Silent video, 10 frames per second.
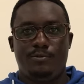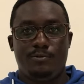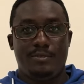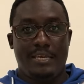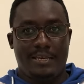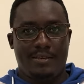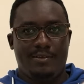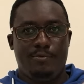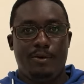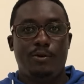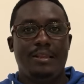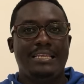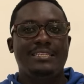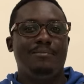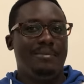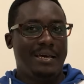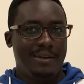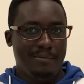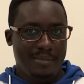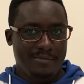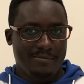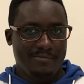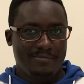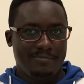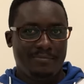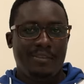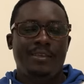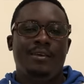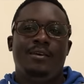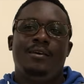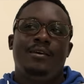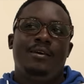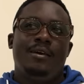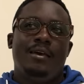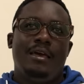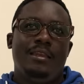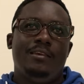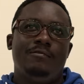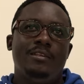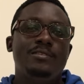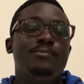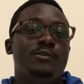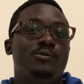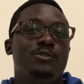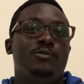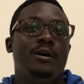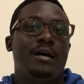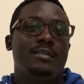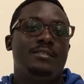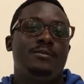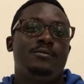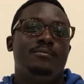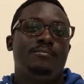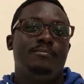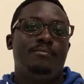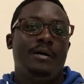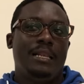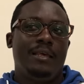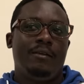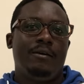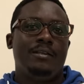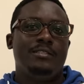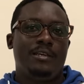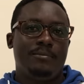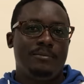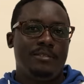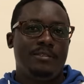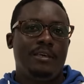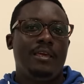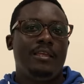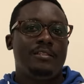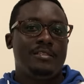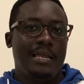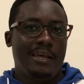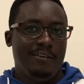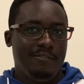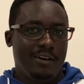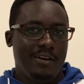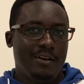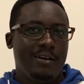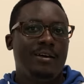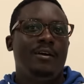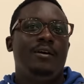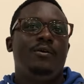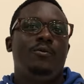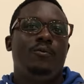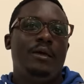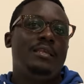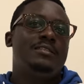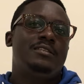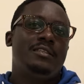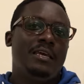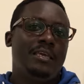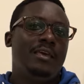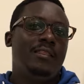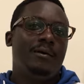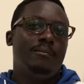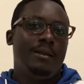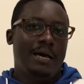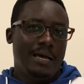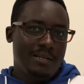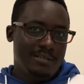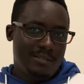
take. We call it a blood meal. And if this mosquito has malaria germs in its saliva, when it's taking the blood